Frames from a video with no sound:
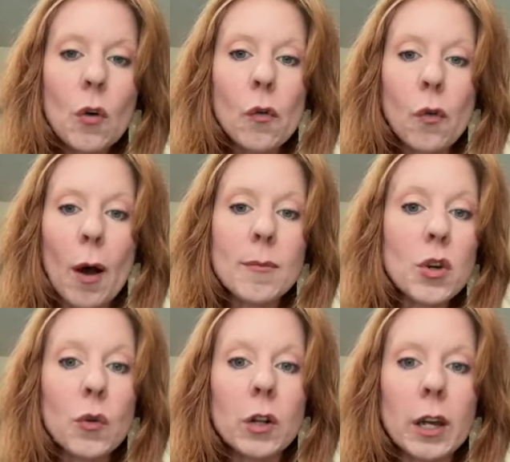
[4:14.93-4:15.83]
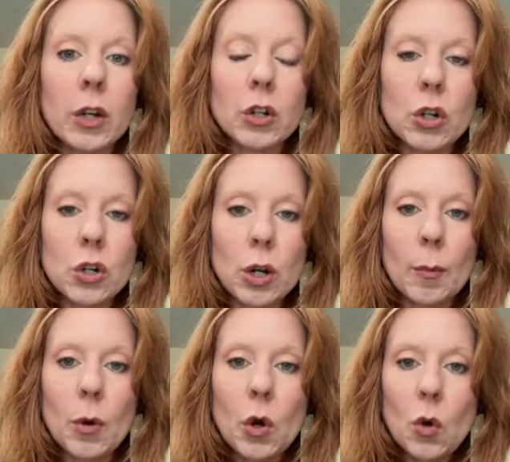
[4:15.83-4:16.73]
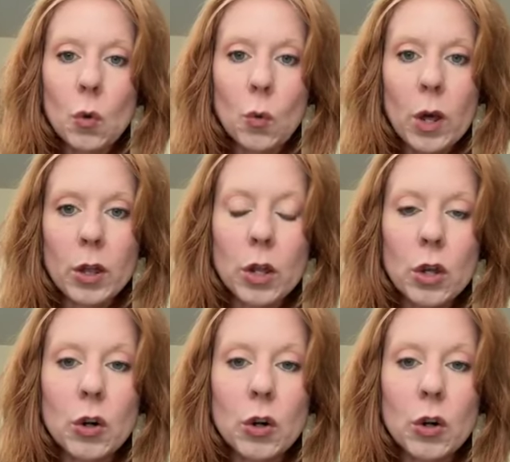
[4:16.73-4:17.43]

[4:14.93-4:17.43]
from your relationship with